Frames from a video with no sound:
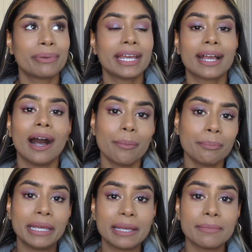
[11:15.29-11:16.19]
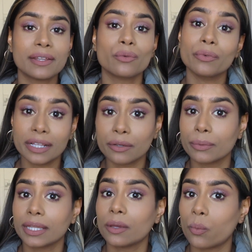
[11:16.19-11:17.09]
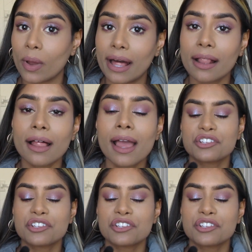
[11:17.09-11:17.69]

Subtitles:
pick up pigment really well,